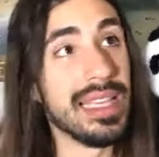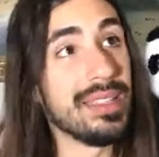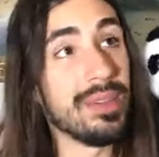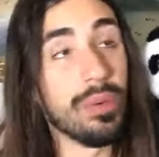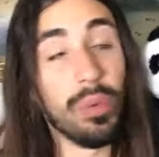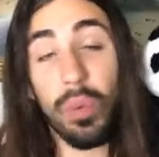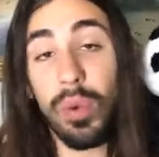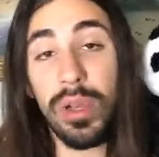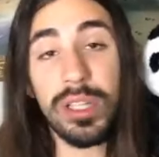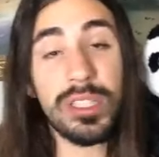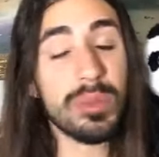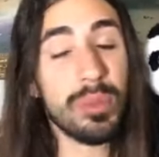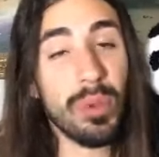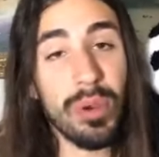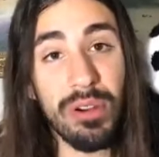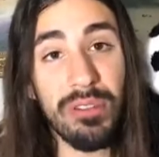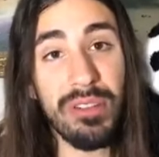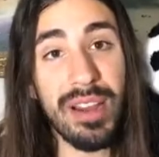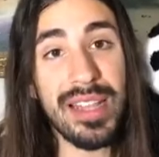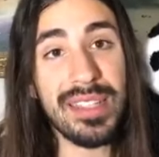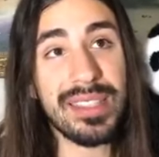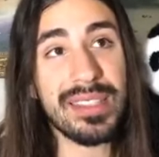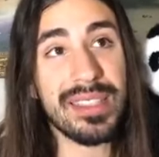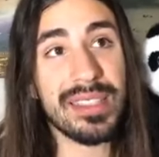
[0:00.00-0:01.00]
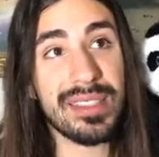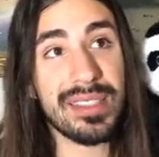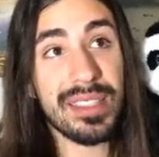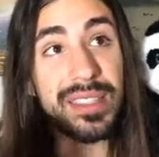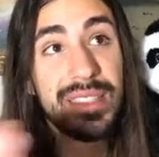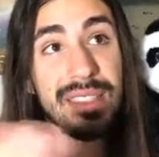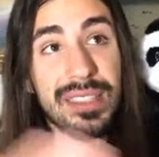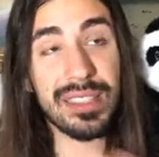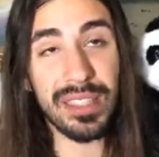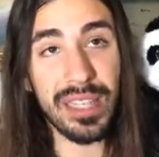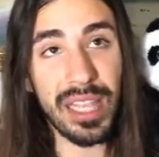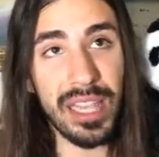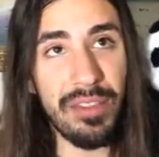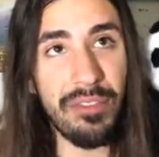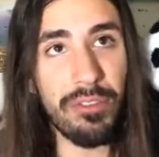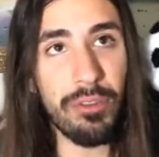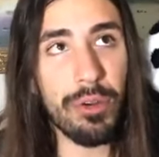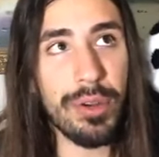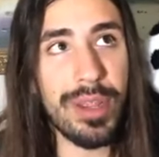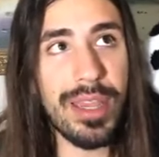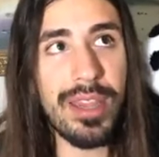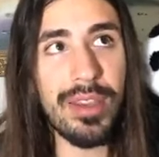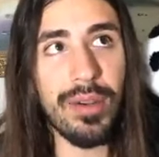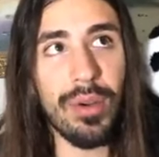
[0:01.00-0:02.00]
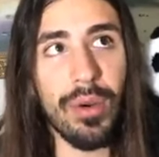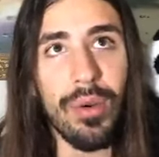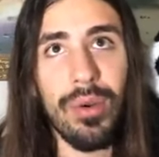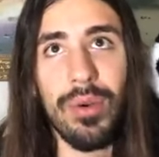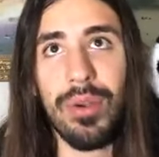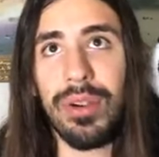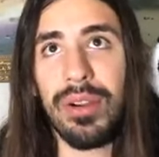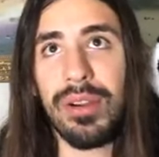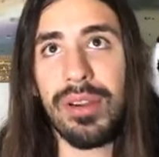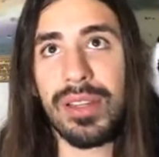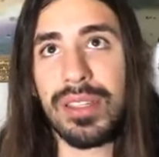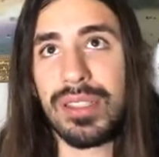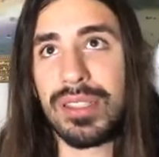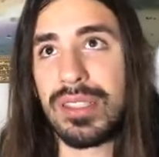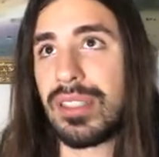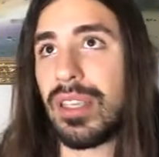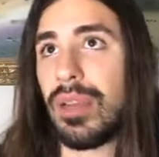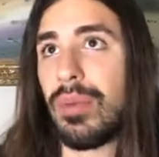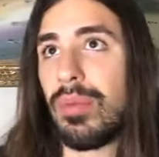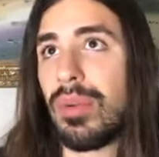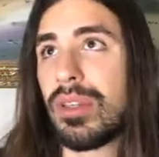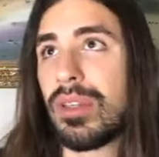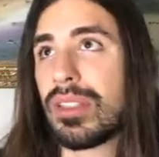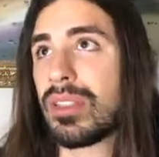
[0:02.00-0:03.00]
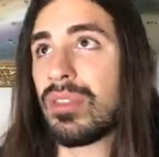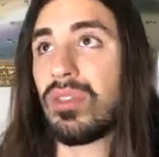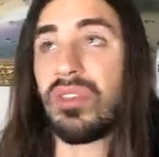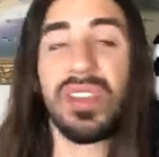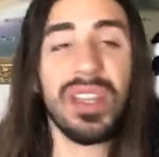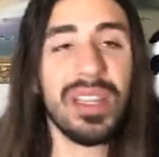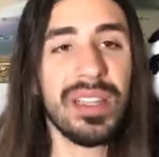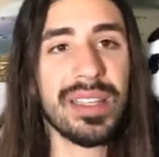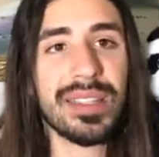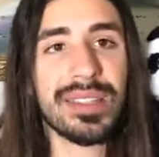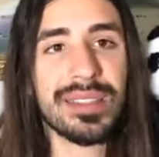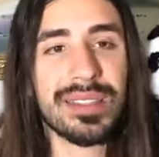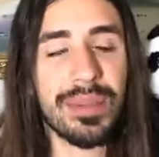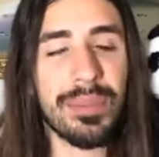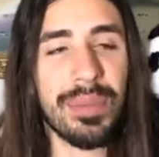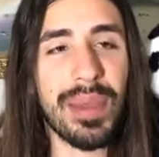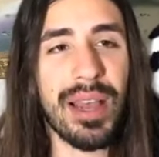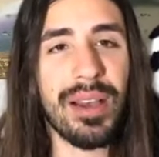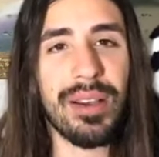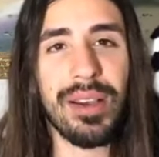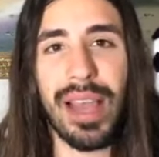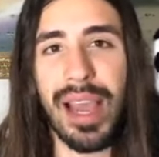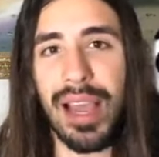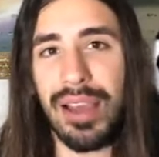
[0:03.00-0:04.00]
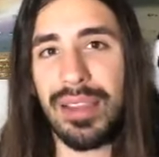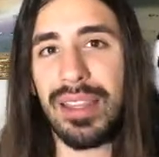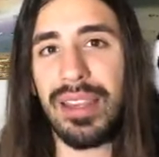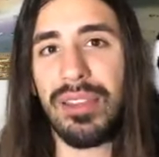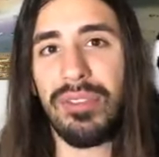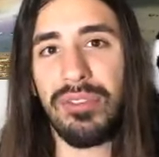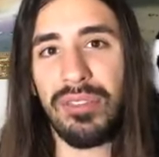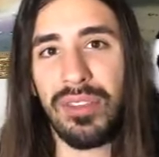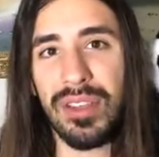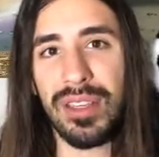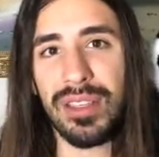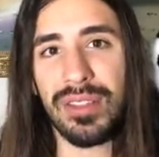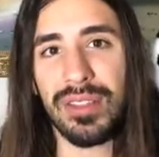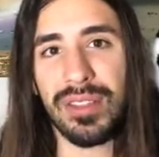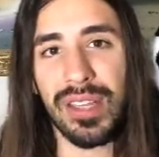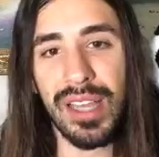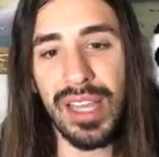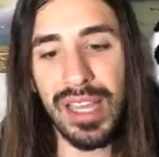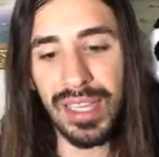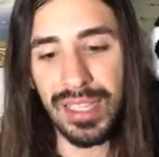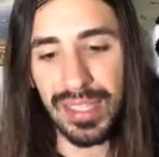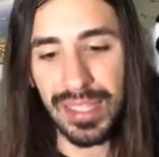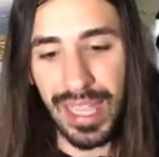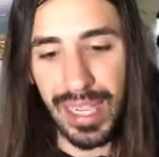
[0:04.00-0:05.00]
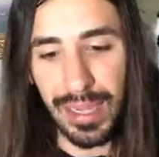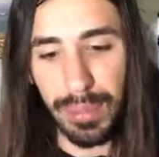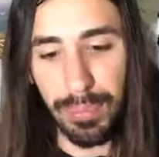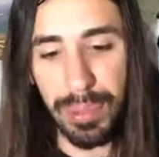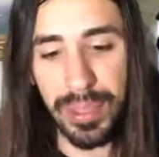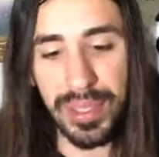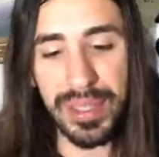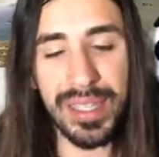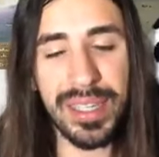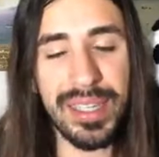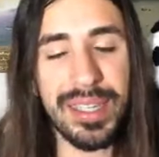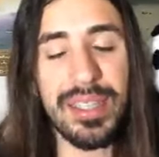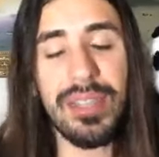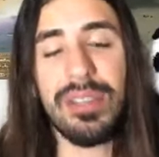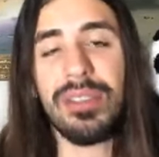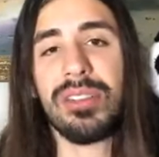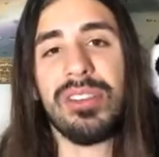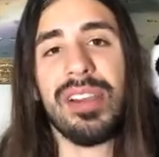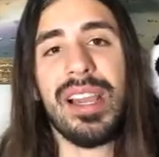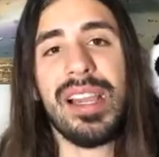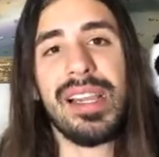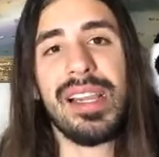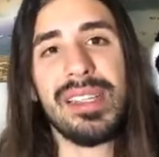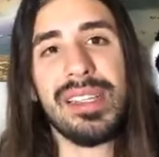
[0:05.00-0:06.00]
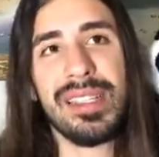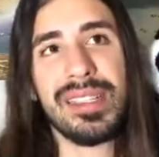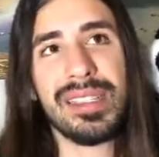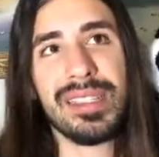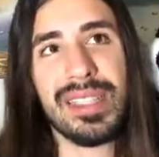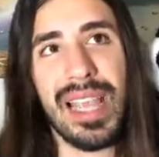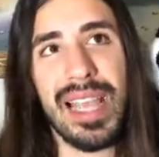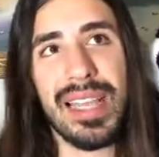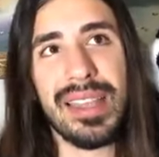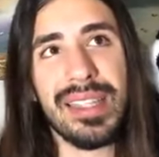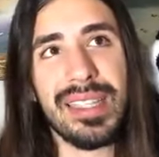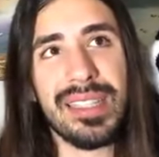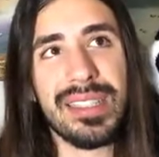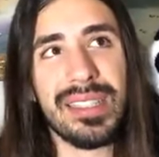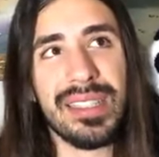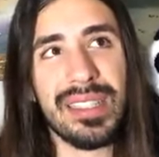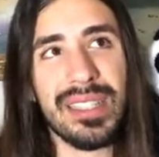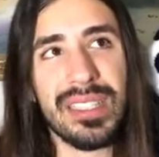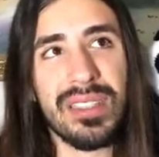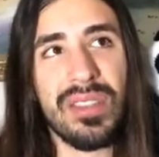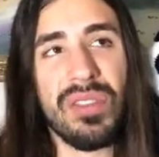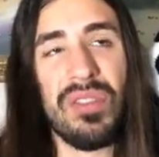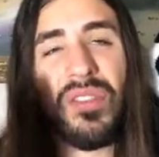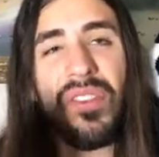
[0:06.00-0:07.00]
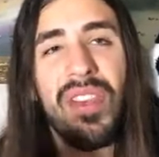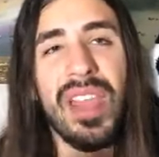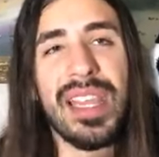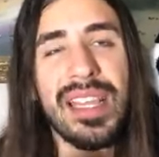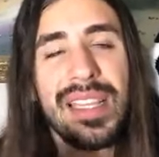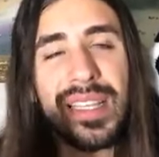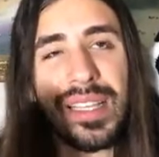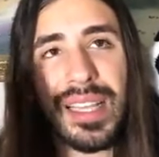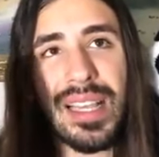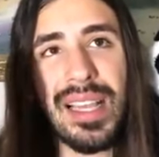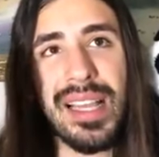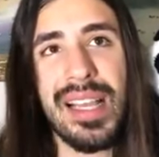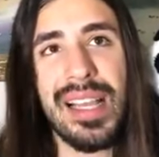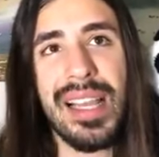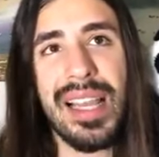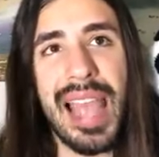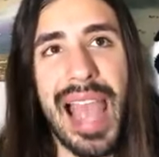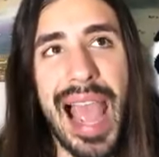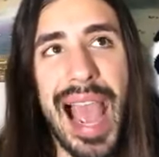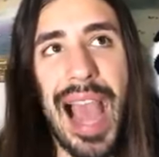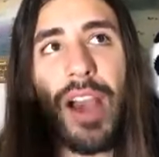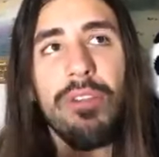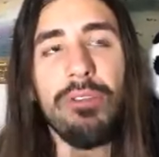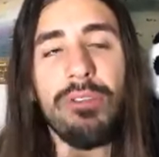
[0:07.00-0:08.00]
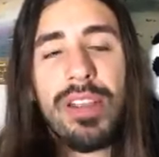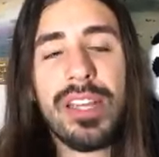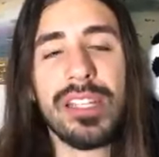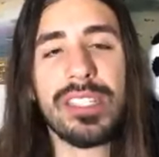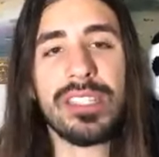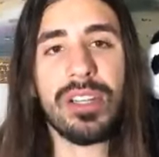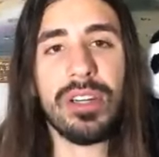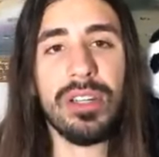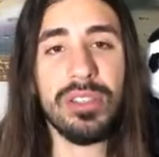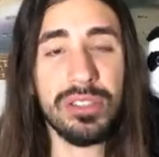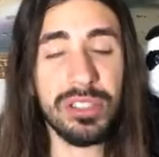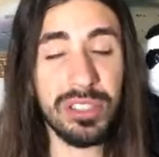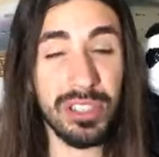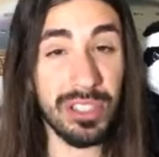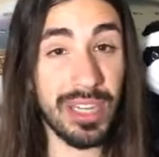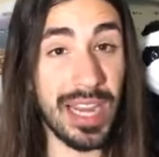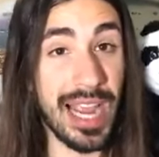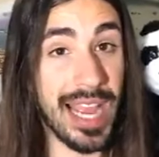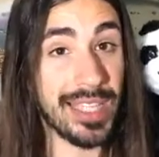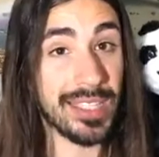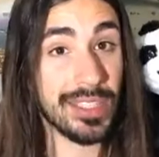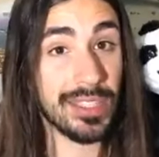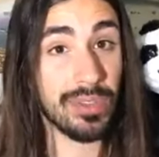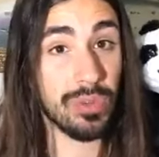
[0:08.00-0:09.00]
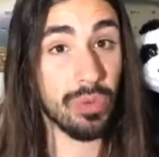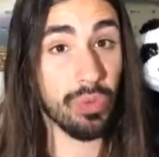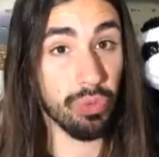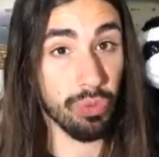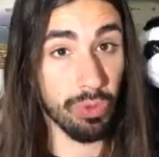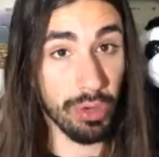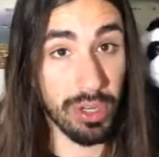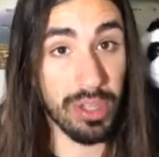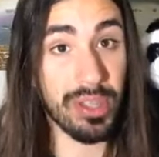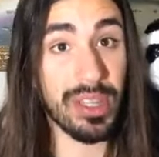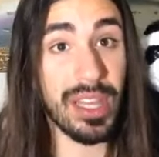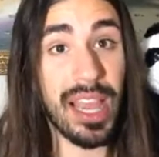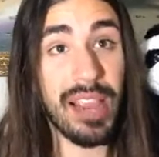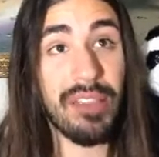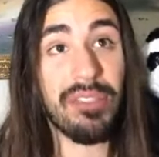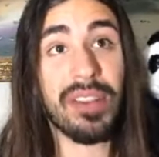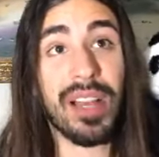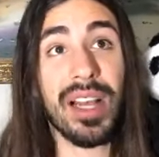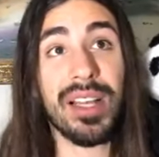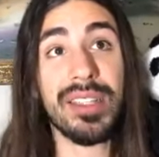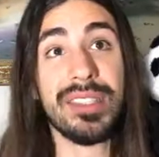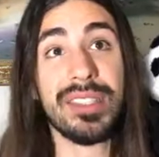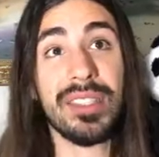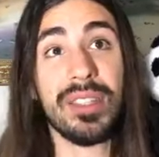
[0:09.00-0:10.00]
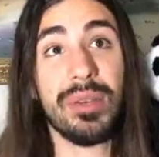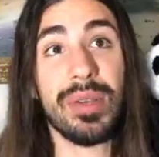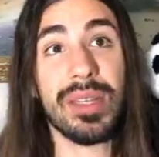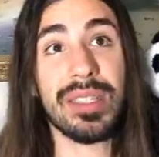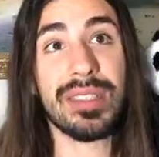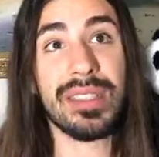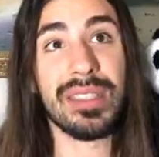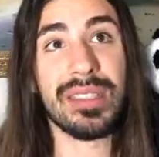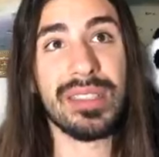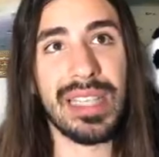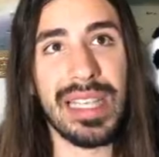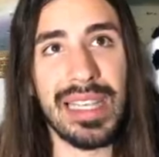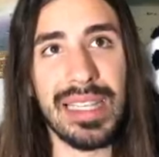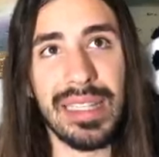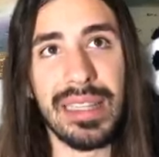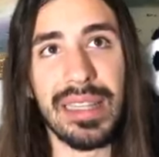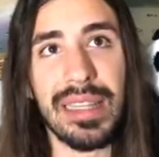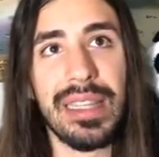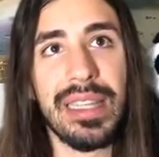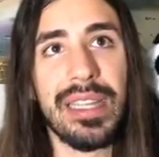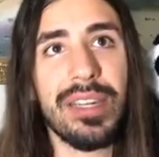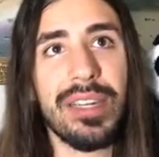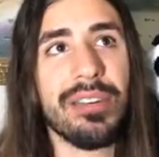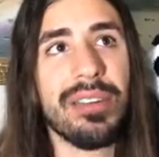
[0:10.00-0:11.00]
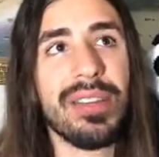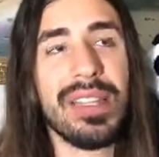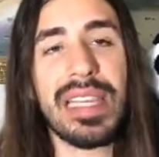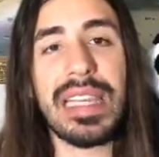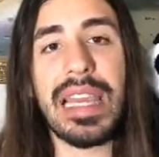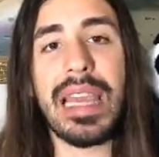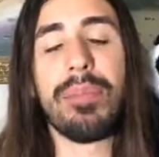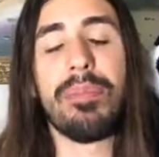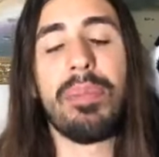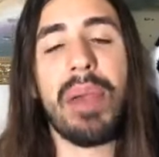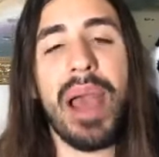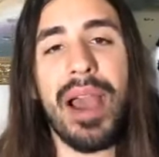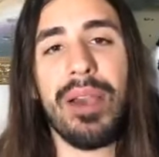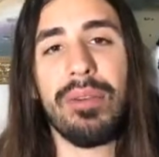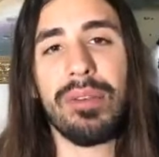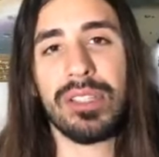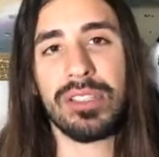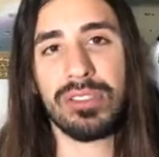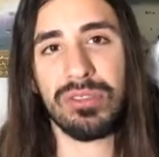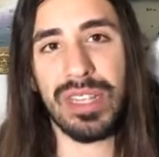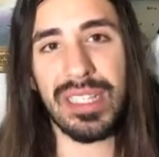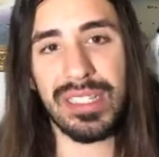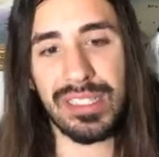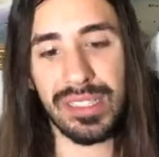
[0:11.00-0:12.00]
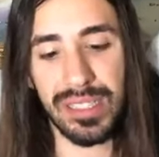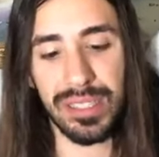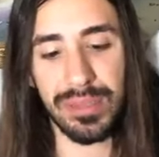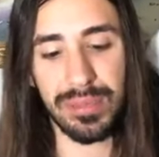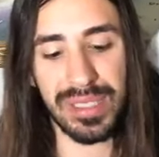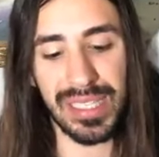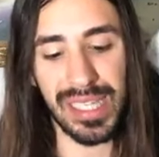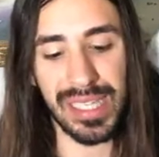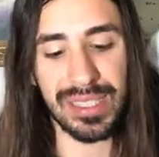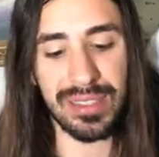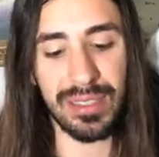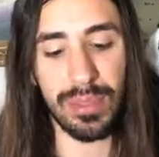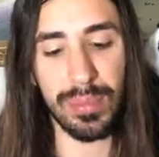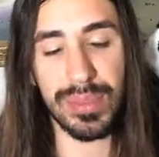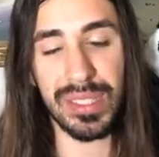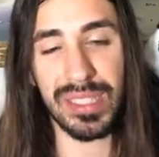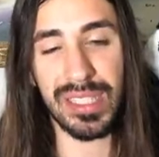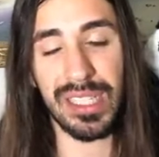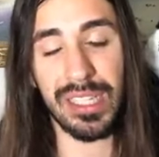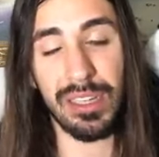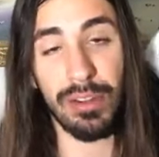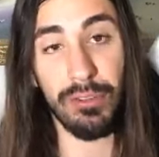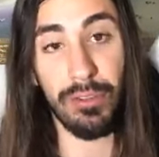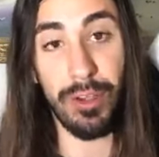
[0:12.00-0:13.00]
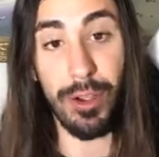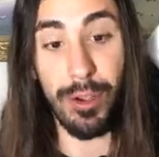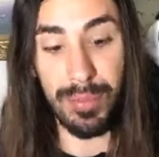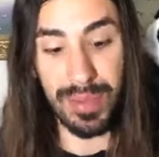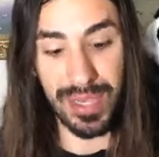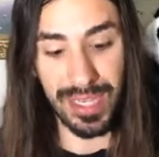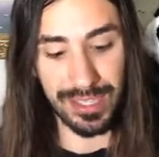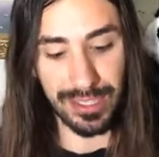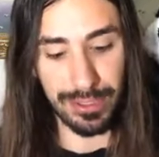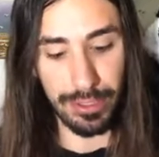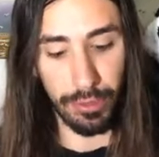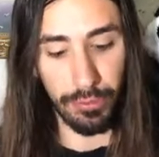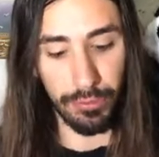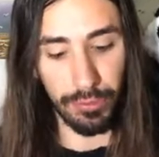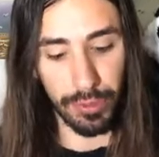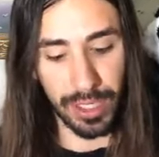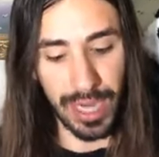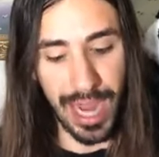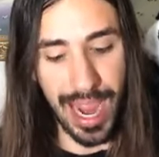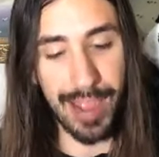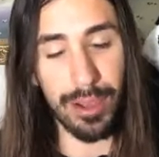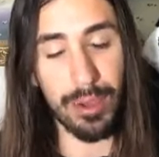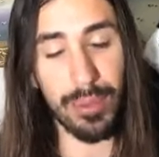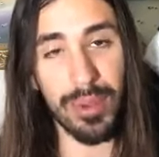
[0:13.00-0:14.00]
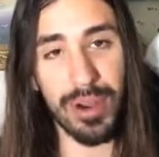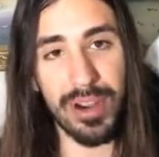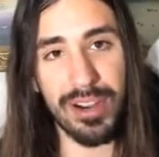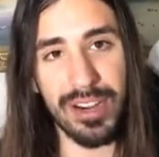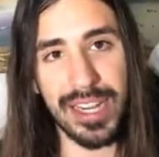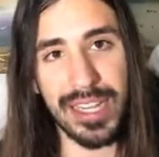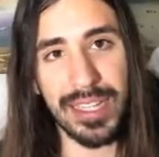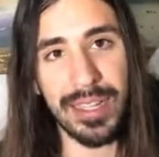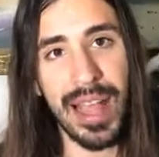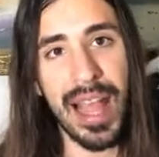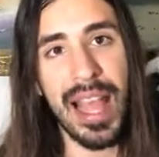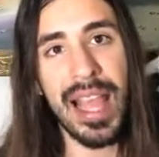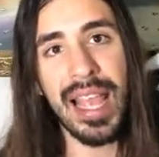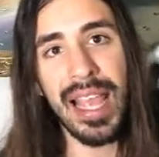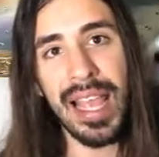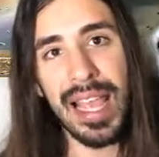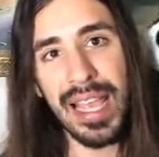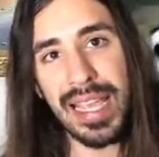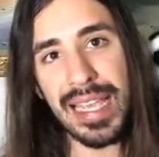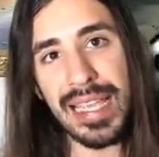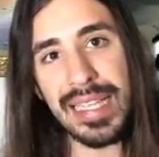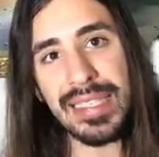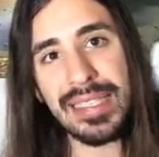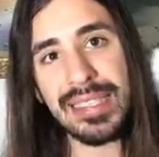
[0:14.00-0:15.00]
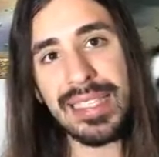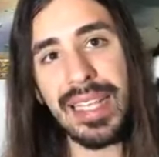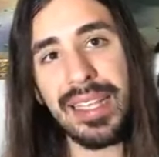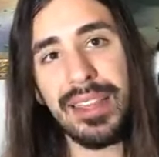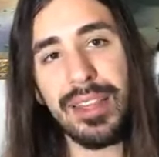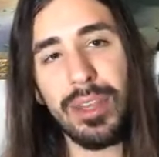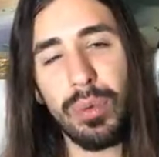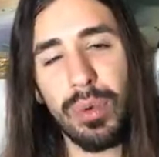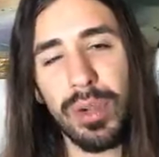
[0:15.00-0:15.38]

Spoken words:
What's more racist, slavery or someone's feelings about how they feel? Like, political correctness and this fake outrage culture has real life consequences. It literally empowers racism, sexism, and xenophobia. So for Kyle Murray, he said the